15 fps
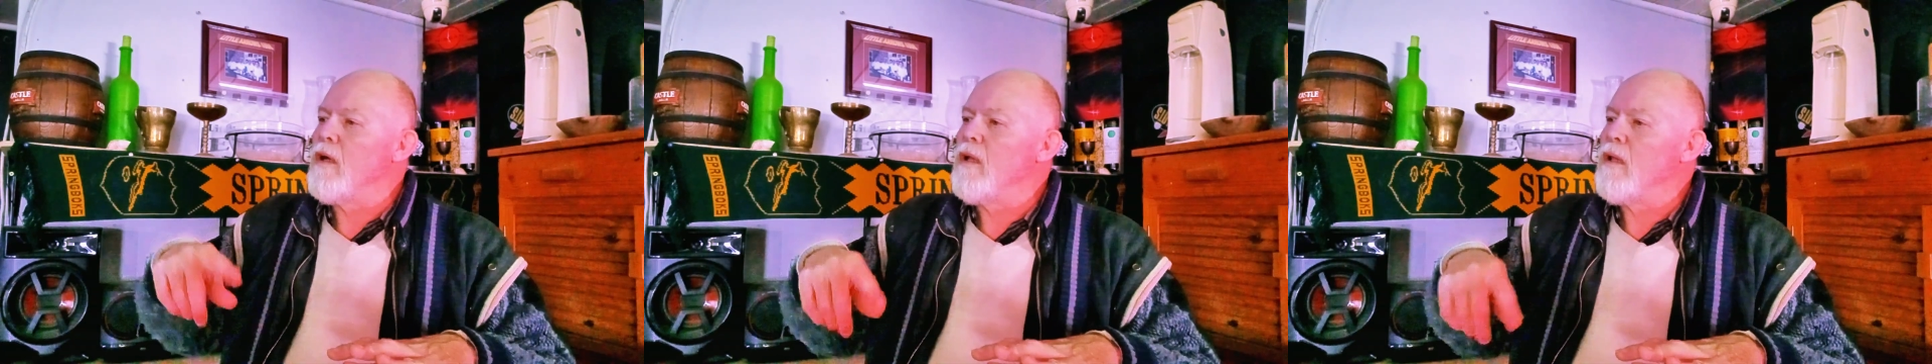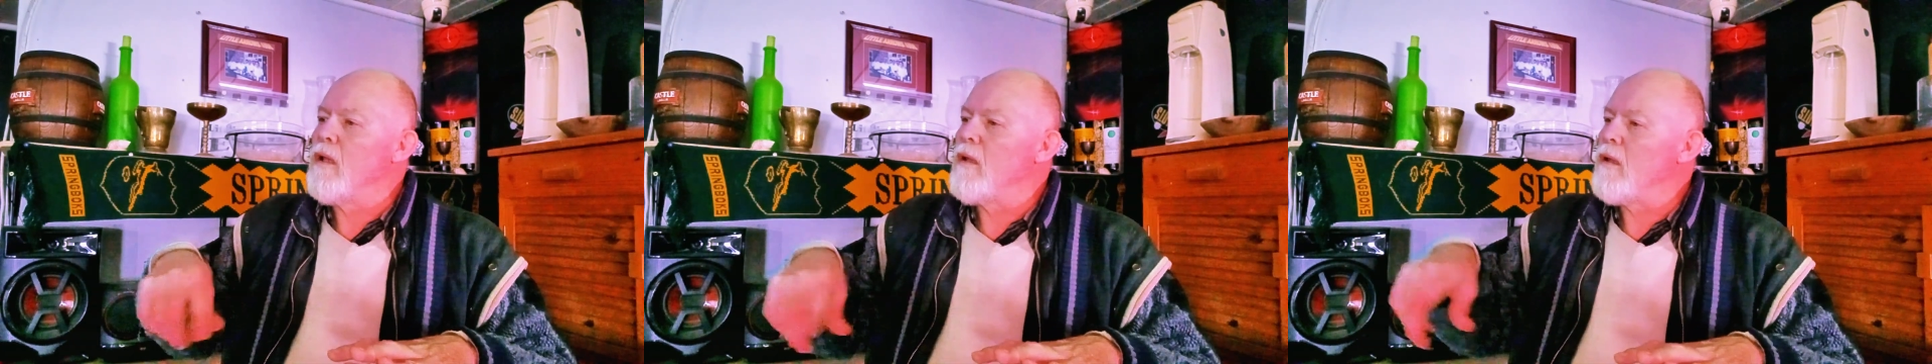
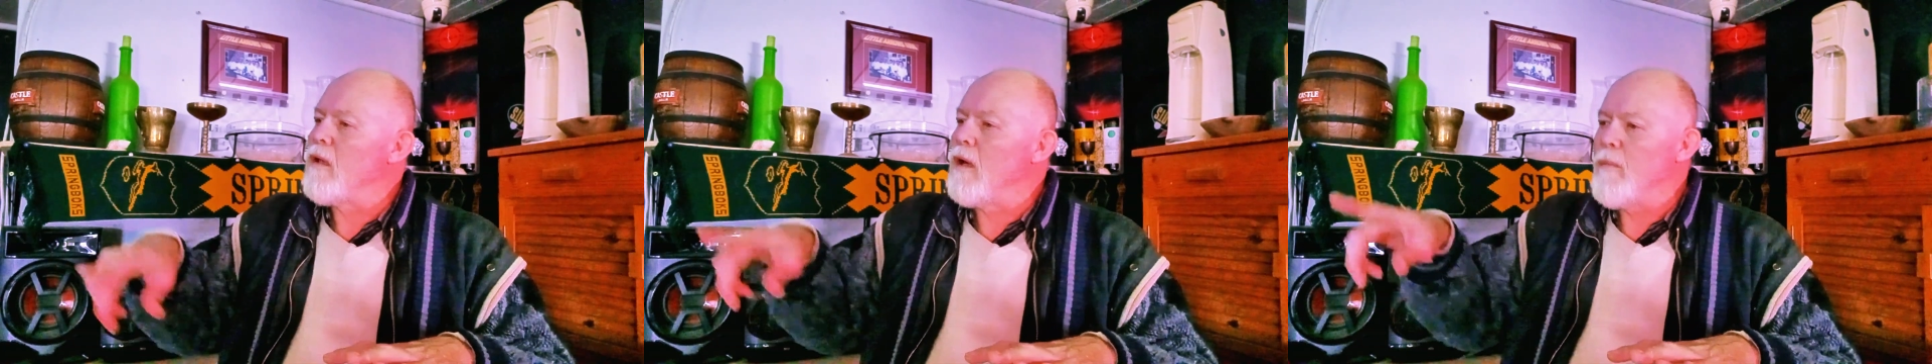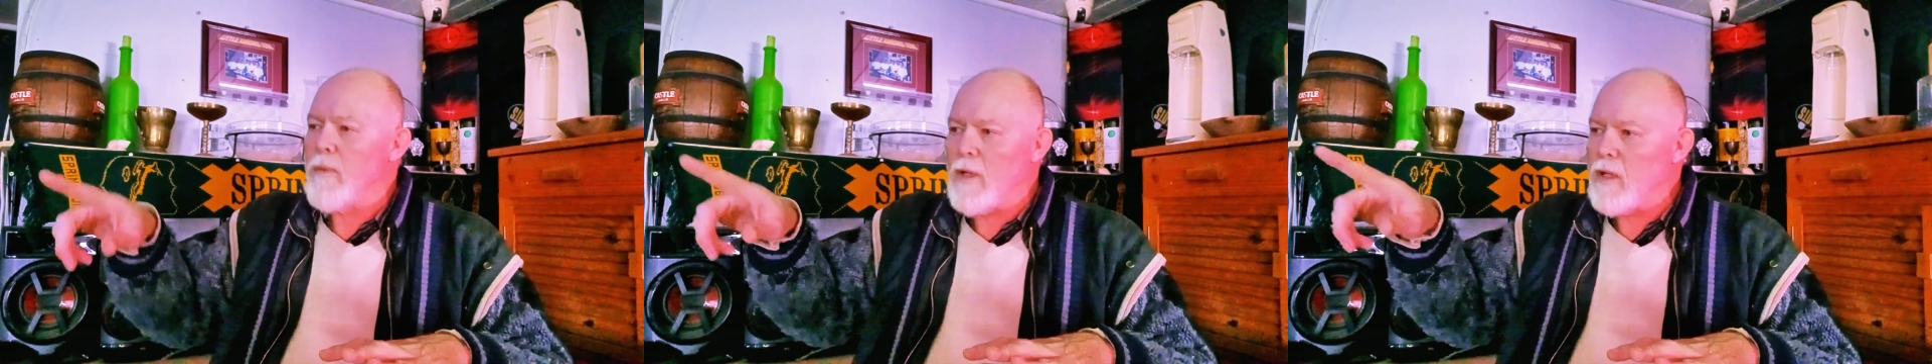and
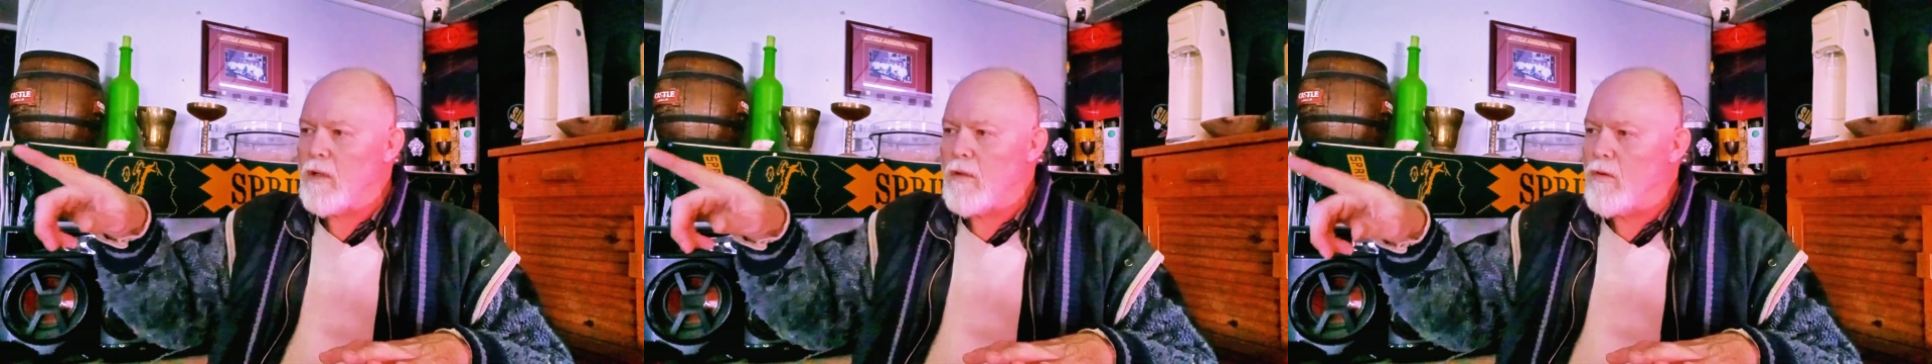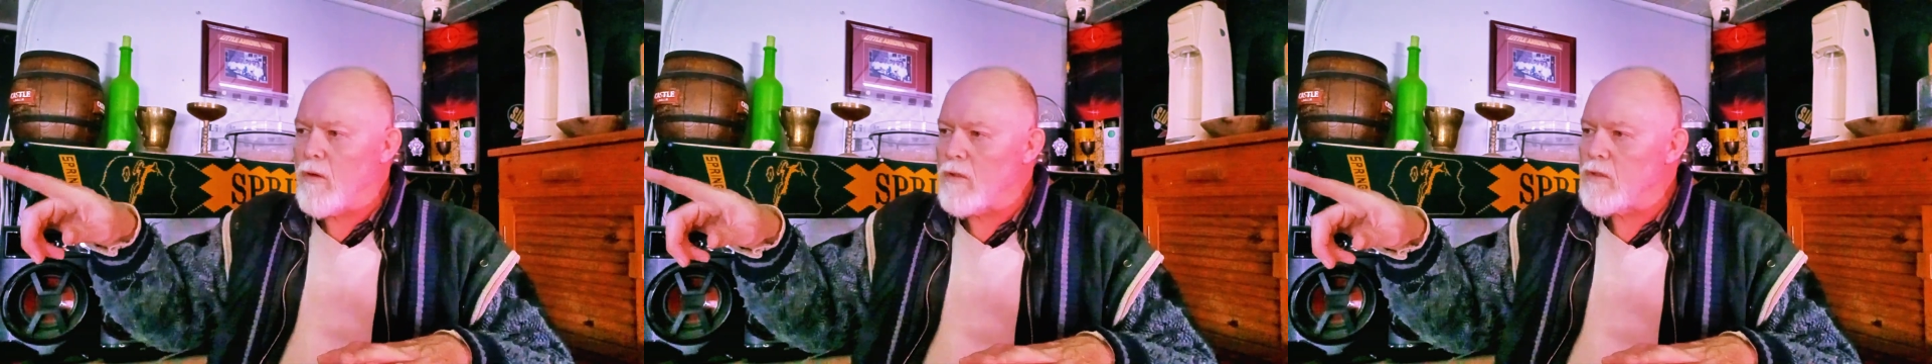nobody
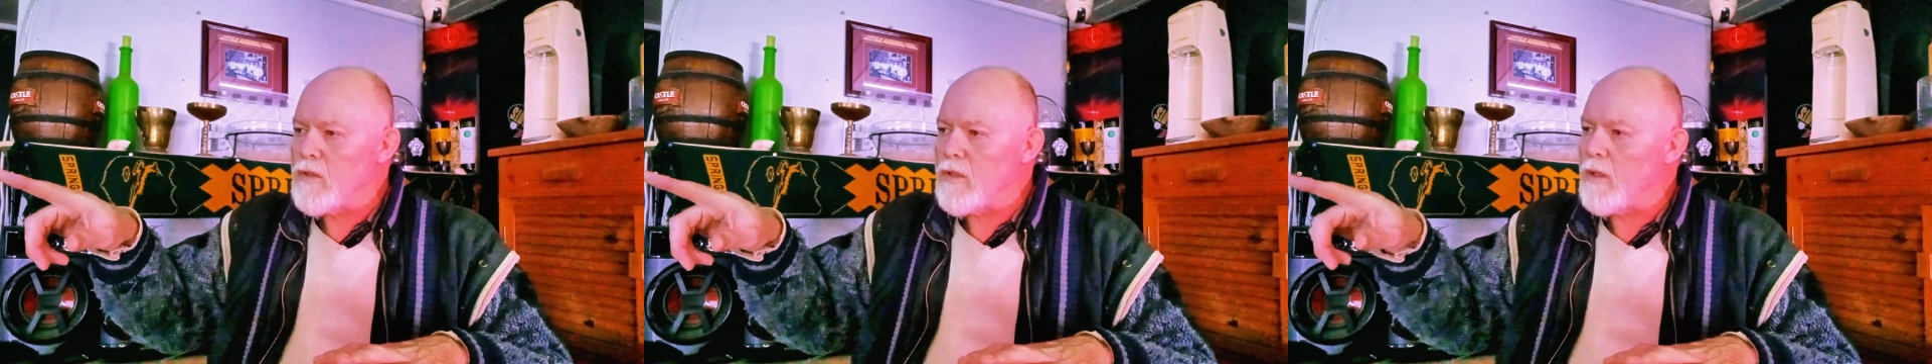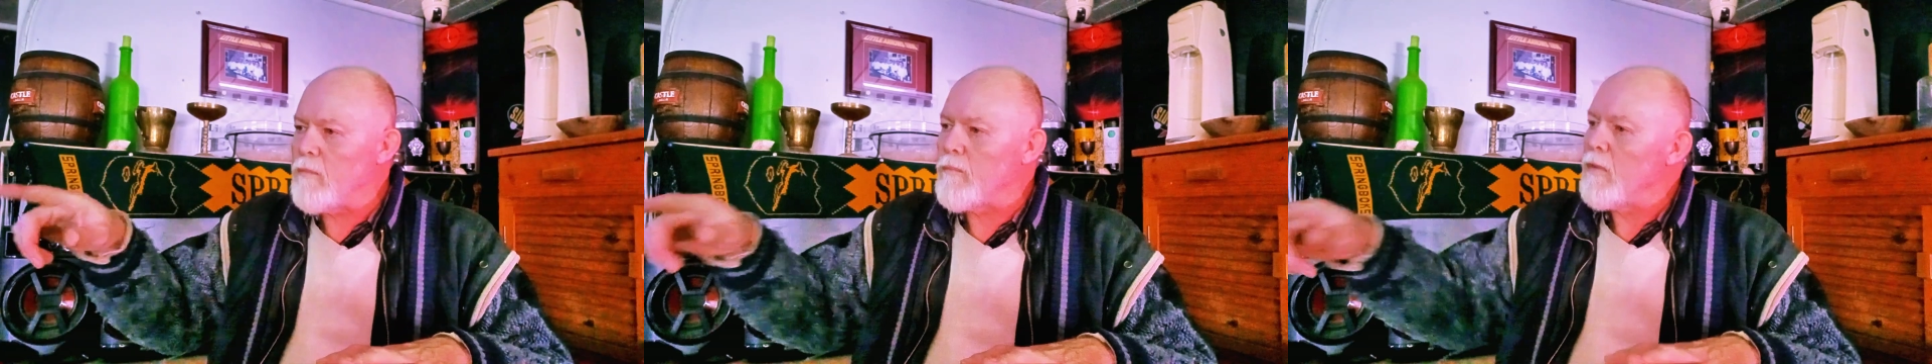got to
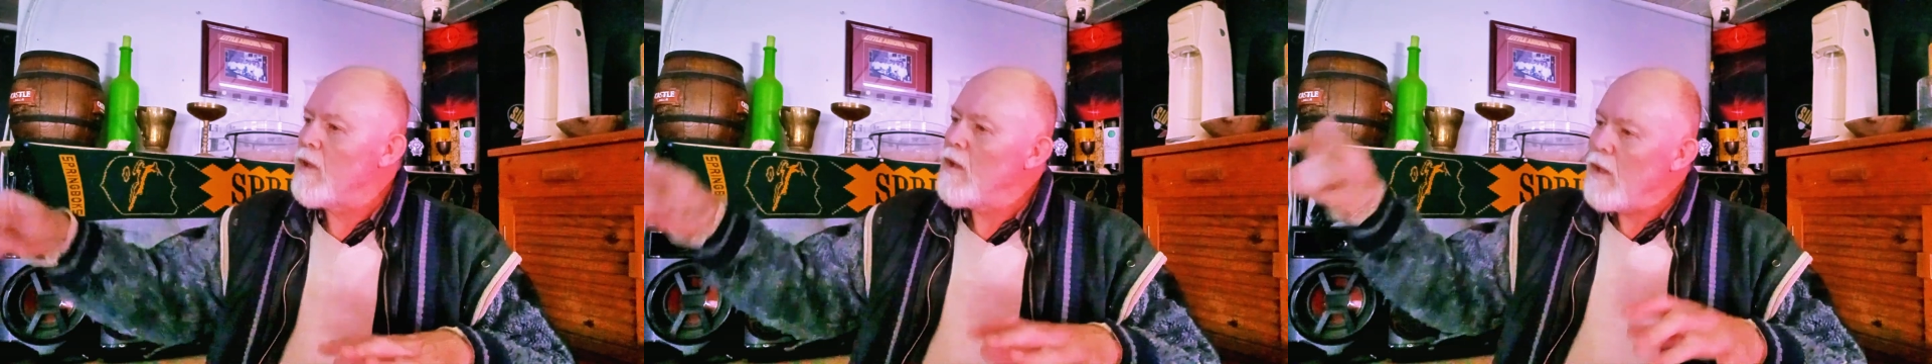him.